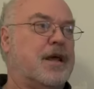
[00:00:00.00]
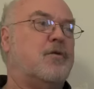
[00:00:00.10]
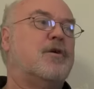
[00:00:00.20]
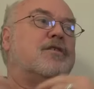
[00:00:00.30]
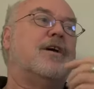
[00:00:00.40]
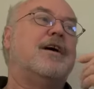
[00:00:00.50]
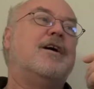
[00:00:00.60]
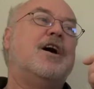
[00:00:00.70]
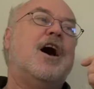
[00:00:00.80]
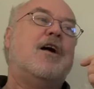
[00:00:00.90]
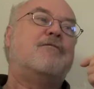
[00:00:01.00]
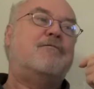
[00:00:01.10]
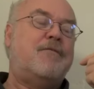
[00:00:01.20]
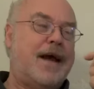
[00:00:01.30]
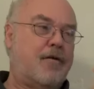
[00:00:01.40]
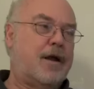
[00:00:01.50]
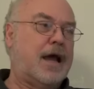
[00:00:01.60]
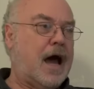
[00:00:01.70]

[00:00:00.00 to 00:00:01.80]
He was a, a very